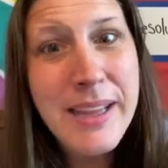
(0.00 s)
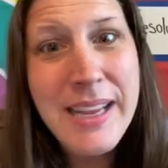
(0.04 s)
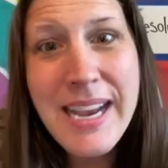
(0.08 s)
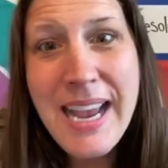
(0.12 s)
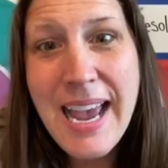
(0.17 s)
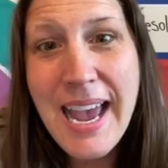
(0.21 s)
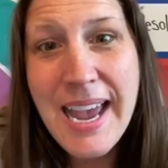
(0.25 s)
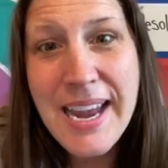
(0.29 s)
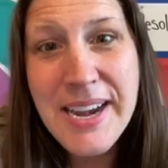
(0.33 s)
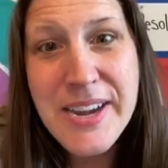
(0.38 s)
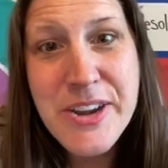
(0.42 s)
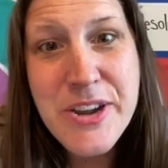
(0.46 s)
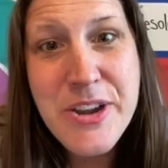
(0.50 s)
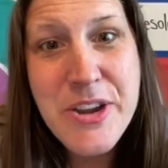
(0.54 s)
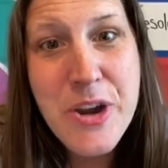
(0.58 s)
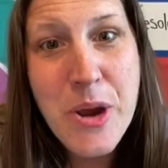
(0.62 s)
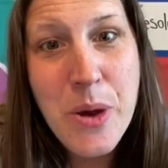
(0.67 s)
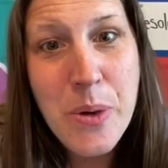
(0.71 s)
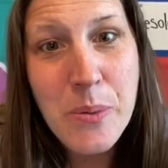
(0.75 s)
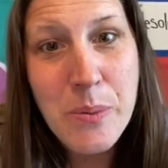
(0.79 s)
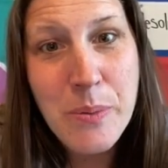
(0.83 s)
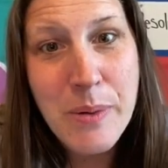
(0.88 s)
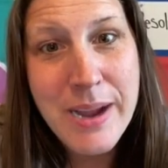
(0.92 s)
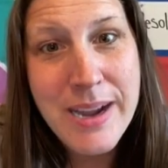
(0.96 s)
had
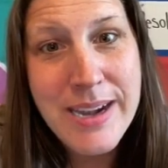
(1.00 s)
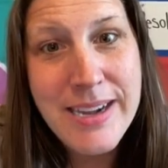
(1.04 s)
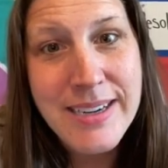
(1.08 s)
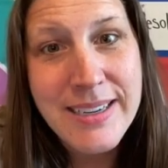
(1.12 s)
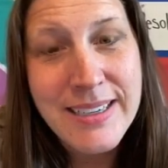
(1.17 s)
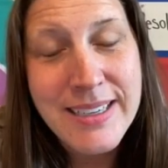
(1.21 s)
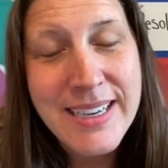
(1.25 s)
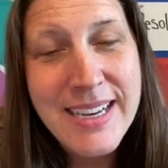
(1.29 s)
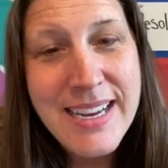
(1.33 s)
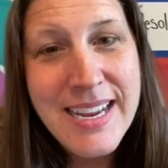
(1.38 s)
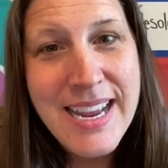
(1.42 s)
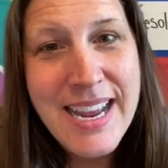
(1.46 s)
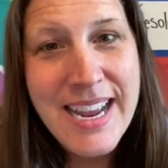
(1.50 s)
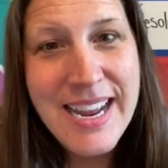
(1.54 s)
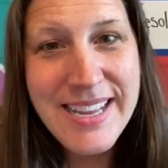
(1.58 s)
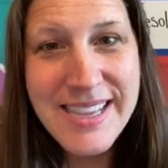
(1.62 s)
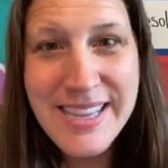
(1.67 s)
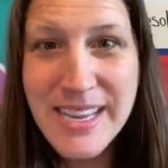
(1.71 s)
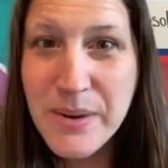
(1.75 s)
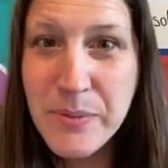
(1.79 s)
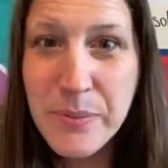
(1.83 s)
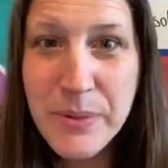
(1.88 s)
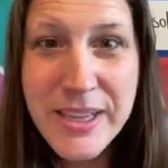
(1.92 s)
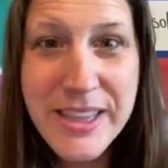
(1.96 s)
no one. And
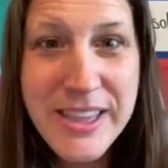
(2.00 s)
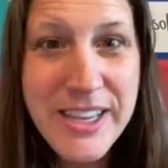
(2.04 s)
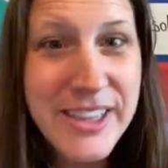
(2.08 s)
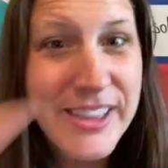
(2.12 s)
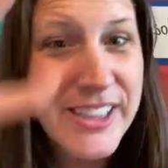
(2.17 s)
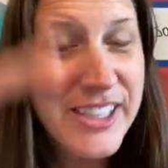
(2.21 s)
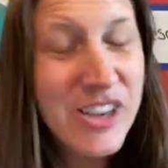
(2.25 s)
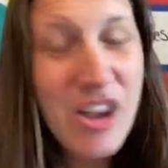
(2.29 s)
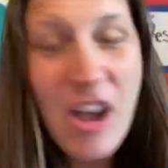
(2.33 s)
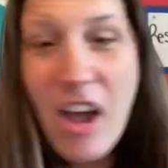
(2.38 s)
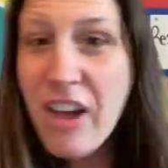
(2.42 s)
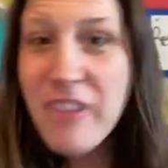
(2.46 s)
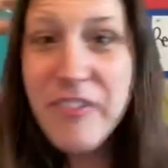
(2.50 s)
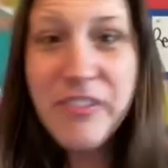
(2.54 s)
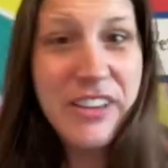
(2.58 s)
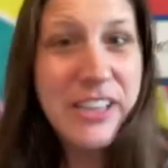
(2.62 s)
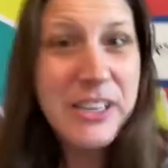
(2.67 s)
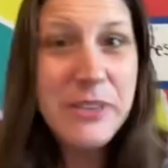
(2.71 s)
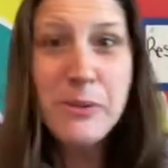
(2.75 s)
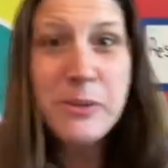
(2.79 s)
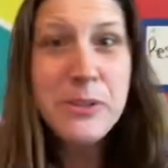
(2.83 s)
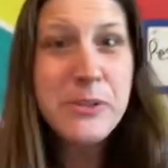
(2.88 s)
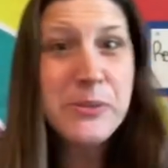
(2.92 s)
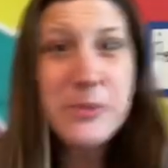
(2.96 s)
then we thought the
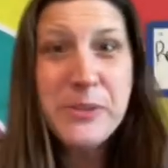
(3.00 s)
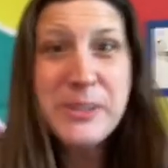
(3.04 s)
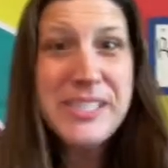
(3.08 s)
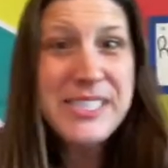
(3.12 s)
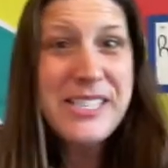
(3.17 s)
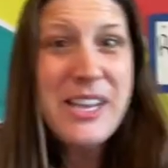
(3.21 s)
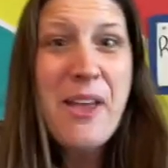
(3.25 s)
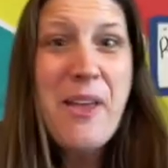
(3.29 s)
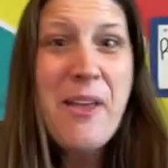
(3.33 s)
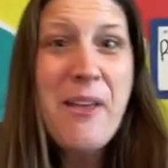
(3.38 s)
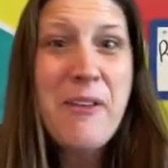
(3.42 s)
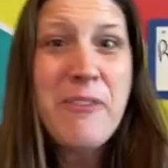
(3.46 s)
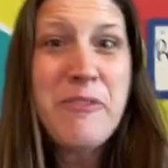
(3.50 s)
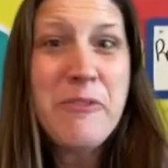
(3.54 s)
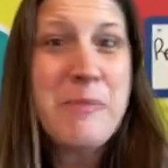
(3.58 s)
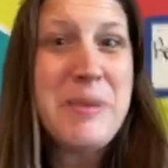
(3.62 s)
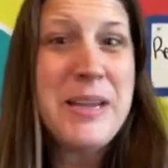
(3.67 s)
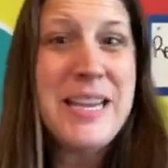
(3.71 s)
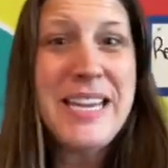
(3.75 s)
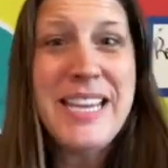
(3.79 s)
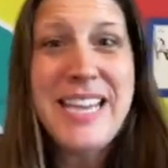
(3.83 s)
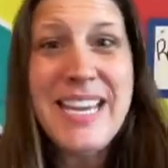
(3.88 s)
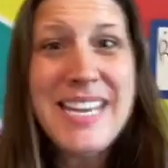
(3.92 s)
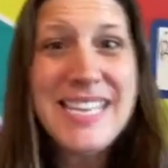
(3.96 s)
conflict was resolved
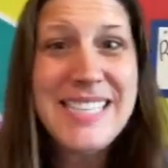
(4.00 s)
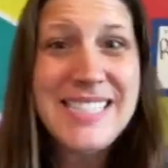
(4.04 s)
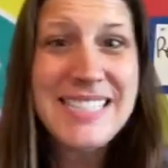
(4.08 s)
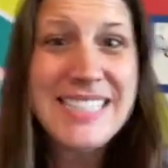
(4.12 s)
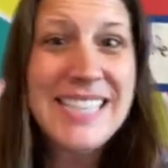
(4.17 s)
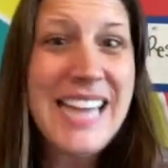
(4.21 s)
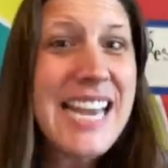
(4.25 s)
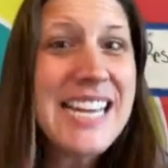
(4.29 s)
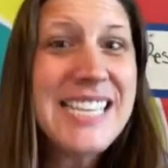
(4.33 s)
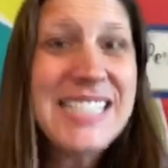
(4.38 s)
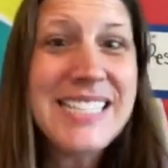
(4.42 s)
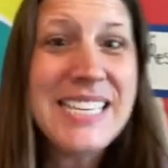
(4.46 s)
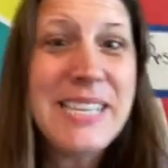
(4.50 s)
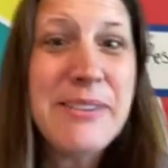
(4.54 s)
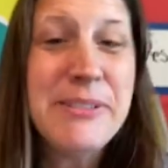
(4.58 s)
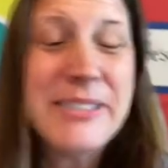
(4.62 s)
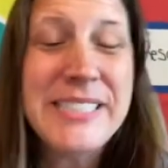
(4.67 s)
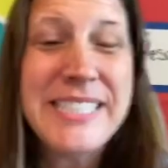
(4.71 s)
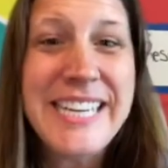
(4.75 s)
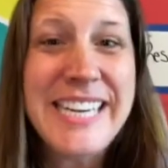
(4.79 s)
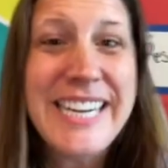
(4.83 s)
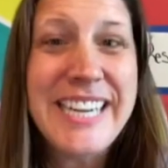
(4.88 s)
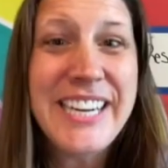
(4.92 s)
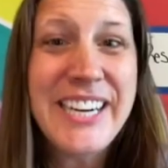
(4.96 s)
because Leslie was
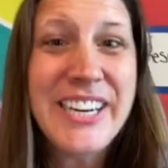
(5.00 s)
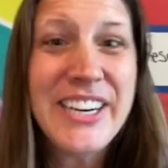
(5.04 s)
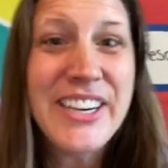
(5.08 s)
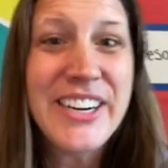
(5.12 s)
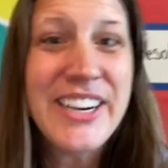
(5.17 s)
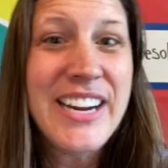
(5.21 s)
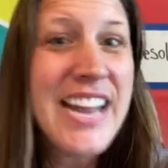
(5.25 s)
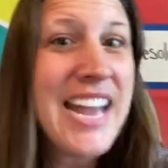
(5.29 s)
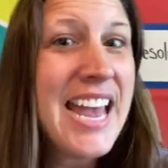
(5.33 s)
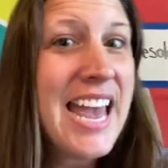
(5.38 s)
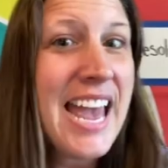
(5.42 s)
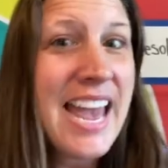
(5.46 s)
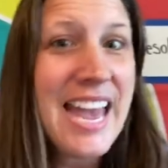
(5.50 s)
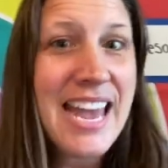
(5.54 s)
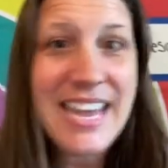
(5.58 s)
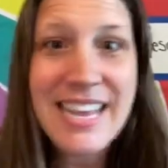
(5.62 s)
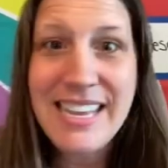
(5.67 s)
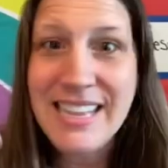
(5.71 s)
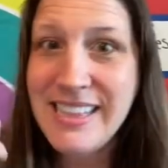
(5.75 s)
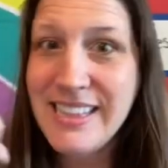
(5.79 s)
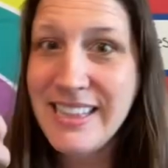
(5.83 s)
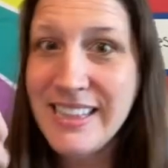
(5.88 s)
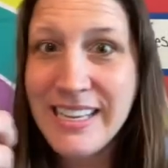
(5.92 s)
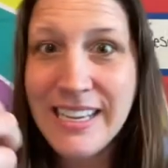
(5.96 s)
here.
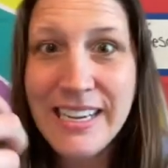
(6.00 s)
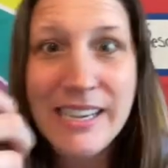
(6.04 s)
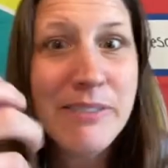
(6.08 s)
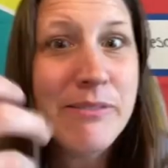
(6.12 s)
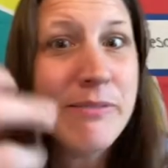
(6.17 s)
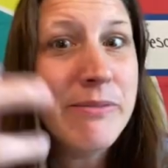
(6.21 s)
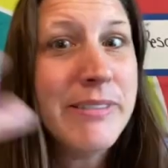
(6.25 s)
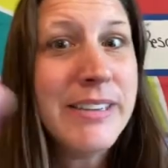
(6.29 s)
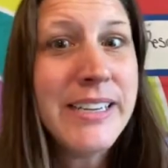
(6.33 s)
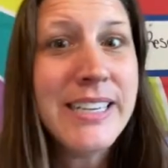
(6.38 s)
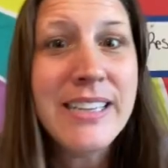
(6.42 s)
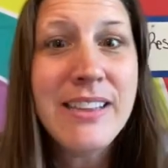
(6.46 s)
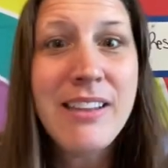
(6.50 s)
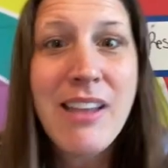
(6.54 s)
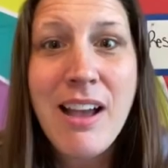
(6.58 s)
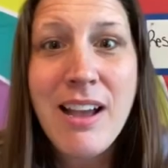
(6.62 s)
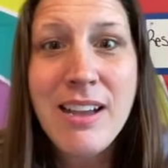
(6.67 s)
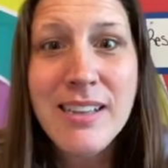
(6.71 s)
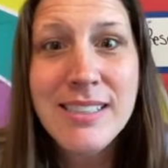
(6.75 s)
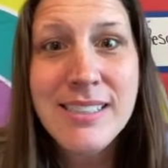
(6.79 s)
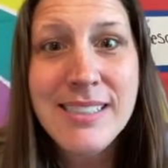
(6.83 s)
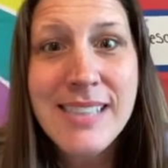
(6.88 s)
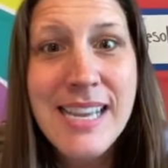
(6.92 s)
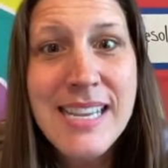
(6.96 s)
And then we
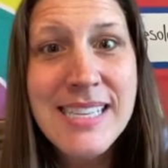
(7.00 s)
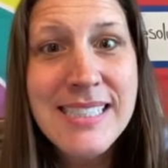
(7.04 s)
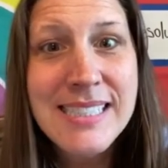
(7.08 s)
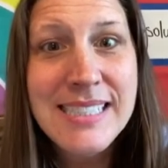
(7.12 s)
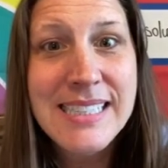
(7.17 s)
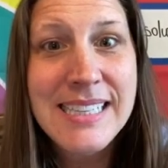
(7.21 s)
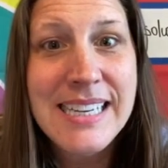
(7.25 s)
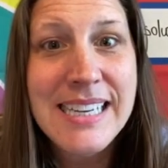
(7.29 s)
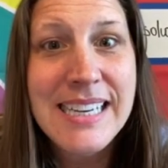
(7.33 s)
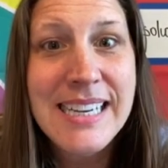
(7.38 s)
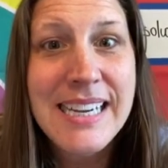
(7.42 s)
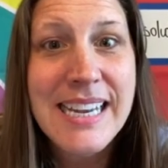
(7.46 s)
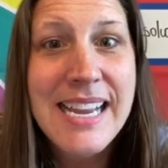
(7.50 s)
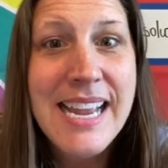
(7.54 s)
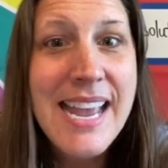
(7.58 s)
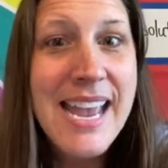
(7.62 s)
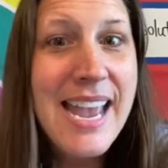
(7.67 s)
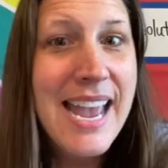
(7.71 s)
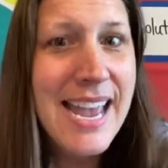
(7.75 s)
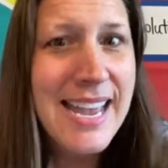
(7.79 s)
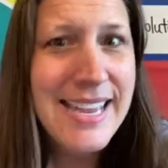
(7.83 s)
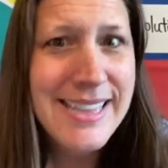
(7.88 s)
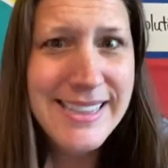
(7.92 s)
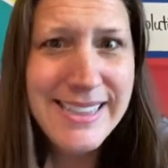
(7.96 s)
lost Leslie.
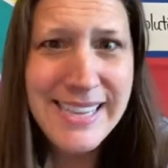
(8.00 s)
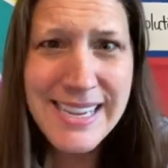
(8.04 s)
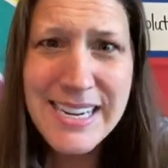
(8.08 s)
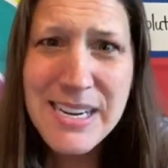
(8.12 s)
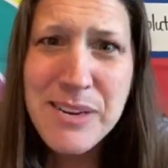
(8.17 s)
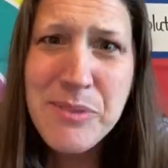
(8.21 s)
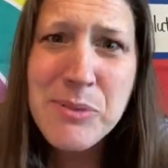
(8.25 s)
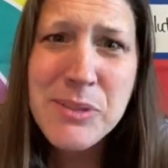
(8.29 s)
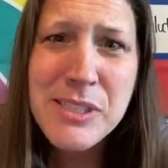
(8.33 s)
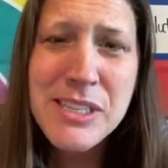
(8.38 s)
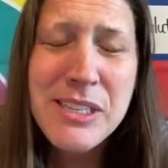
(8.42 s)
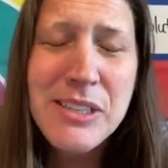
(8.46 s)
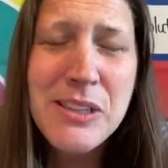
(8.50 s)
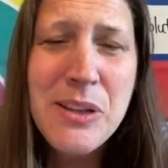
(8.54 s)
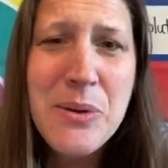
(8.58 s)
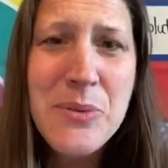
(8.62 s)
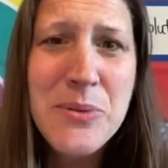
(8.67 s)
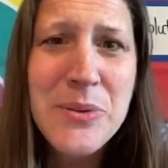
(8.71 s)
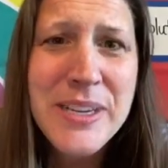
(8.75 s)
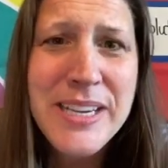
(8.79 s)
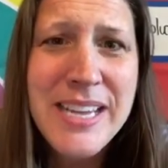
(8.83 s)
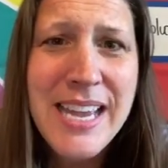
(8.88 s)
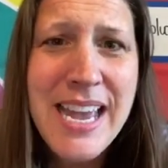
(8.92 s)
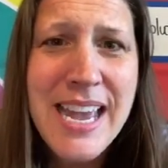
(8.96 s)
And then he was
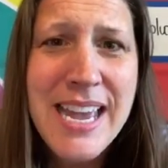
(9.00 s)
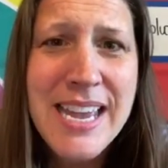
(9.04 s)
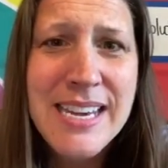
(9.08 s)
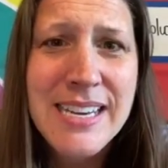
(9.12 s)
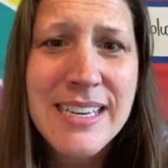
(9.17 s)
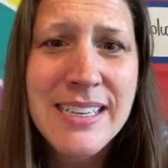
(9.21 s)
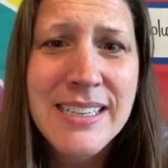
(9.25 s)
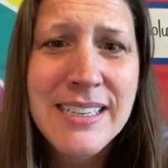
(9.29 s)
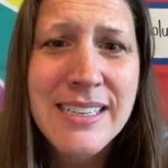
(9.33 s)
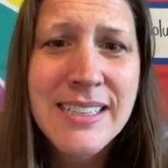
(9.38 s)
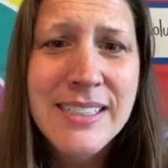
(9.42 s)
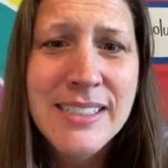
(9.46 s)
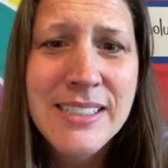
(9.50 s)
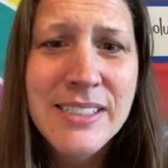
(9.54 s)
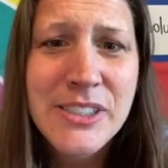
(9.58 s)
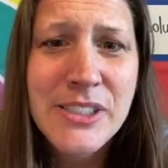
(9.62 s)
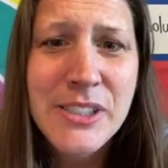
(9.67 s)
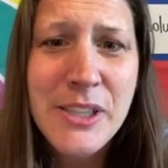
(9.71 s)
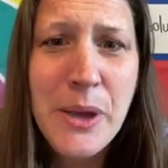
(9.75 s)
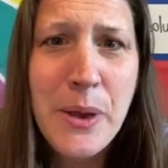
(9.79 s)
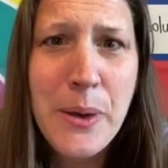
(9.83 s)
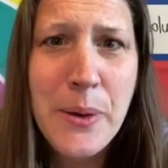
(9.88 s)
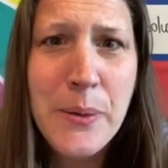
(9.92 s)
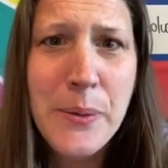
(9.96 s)
alone again.
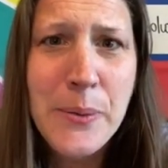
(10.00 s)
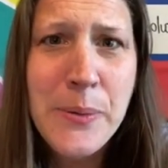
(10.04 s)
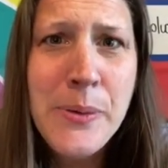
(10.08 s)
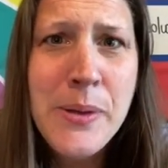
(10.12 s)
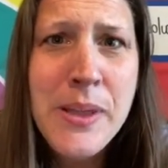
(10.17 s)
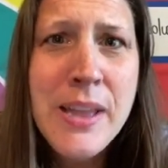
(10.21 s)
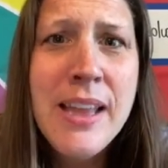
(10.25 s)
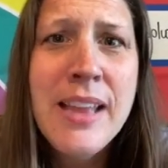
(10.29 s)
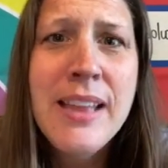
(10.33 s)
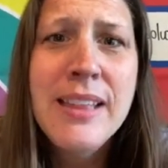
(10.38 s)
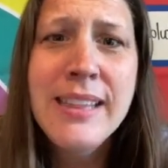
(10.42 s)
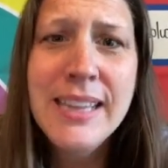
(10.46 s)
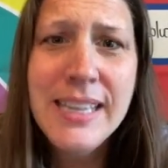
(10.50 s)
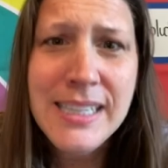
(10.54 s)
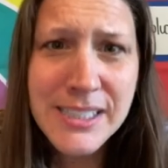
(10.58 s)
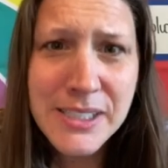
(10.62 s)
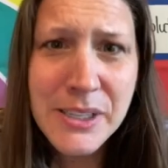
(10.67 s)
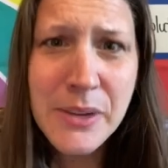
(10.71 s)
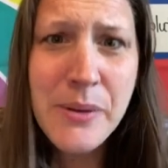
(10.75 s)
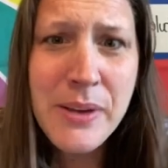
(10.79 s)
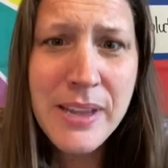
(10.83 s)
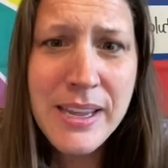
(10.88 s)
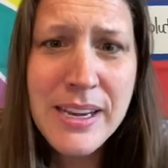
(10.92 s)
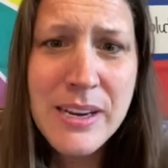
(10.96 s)
So let's
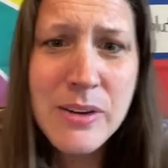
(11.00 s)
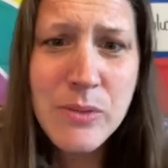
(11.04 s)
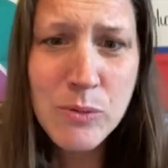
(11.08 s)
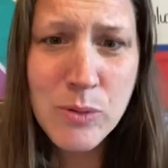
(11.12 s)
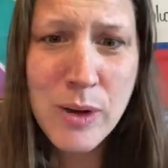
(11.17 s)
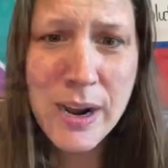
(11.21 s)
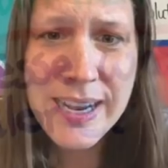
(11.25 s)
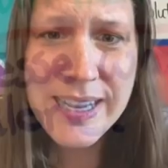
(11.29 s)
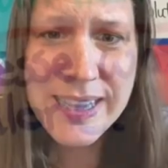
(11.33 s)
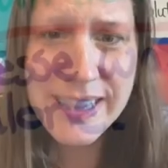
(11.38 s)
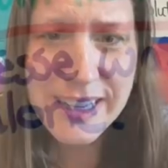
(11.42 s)
go ahead and write the